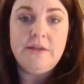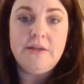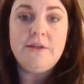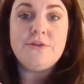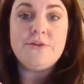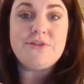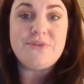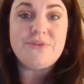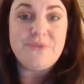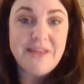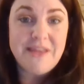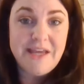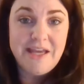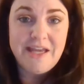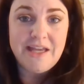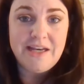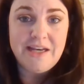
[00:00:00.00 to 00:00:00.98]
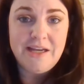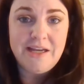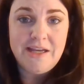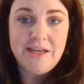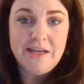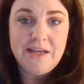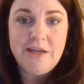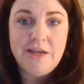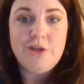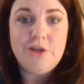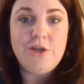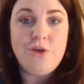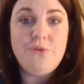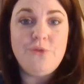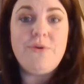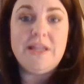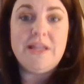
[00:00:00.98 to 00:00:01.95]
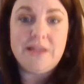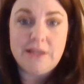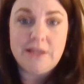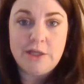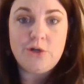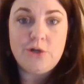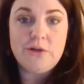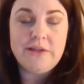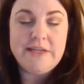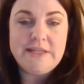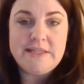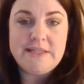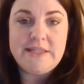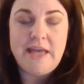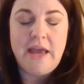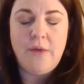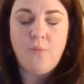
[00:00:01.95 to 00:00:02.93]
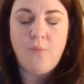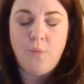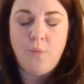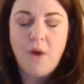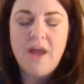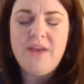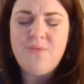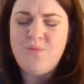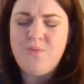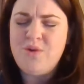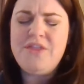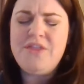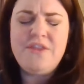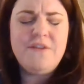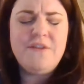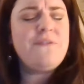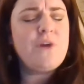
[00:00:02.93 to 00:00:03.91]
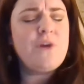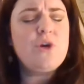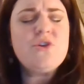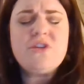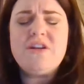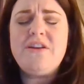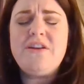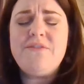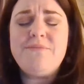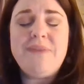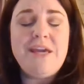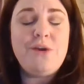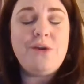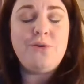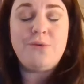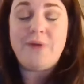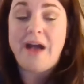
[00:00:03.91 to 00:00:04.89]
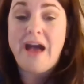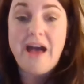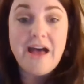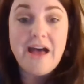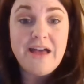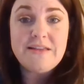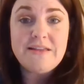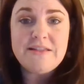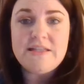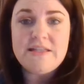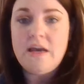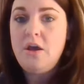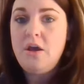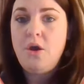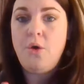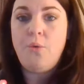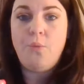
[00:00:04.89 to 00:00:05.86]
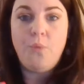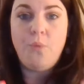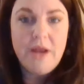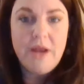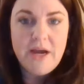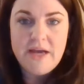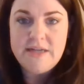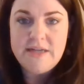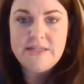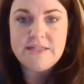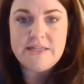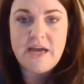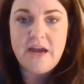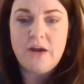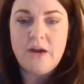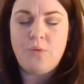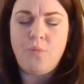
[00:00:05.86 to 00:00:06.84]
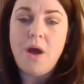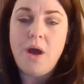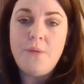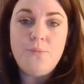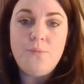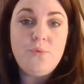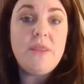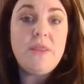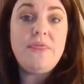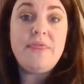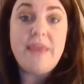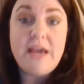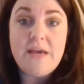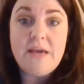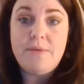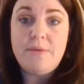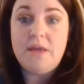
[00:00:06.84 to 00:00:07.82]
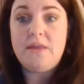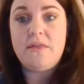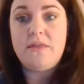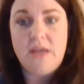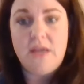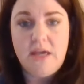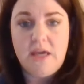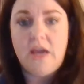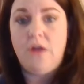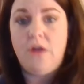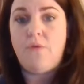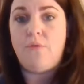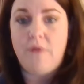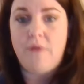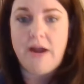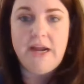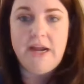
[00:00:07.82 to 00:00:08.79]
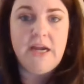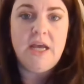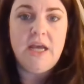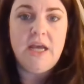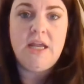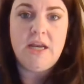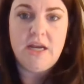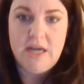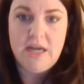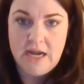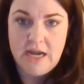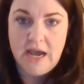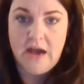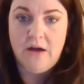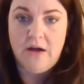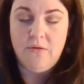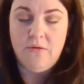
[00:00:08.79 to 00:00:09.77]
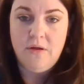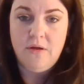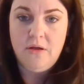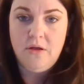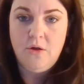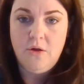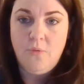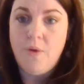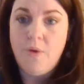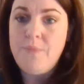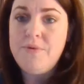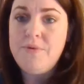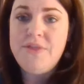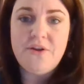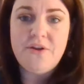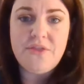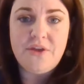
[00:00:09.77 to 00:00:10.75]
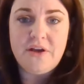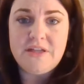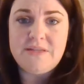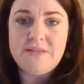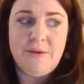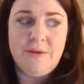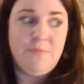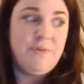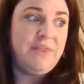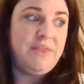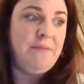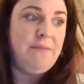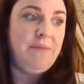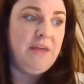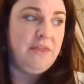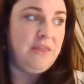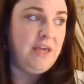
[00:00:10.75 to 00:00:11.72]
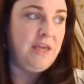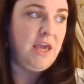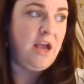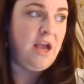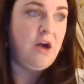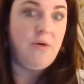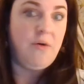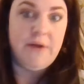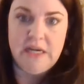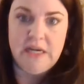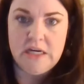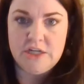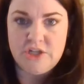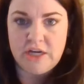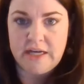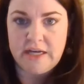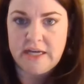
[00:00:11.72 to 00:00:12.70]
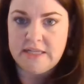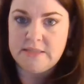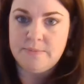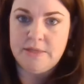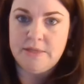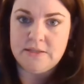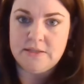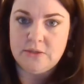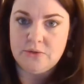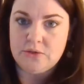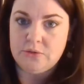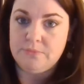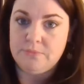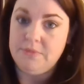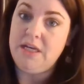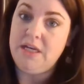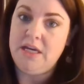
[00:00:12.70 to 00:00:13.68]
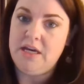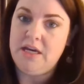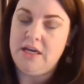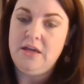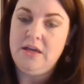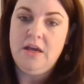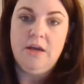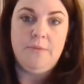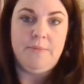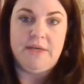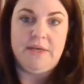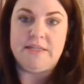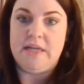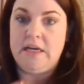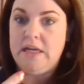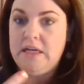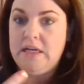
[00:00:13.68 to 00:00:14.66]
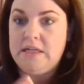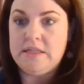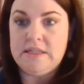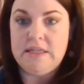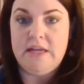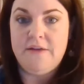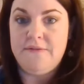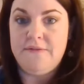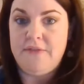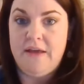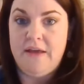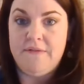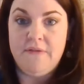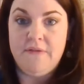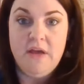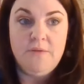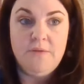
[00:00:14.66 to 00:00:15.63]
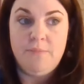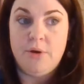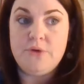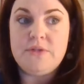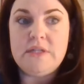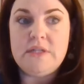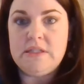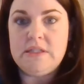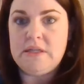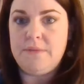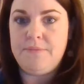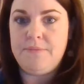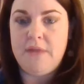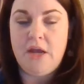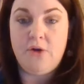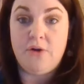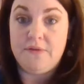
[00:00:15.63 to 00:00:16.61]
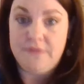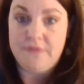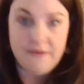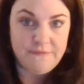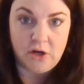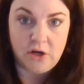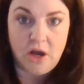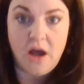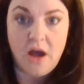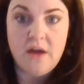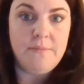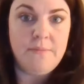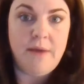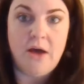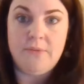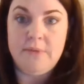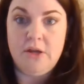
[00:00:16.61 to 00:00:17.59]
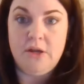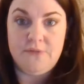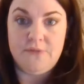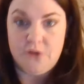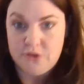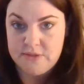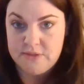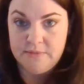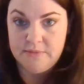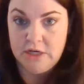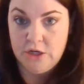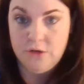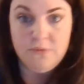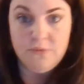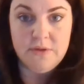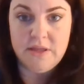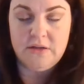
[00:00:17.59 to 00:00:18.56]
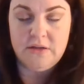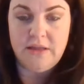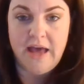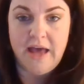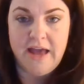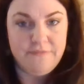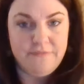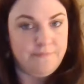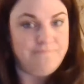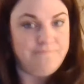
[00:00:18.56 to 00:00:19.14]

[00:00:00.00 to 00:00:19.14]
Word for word: So then you can literally say, what would the version of me who has what I desire, what would they be thinking right now? What would their thoughts be? Would they be thinking, oh, I need to check SP social media because I need to see if they've posted something or if they've forgotten about me or if there's somebody new in their life?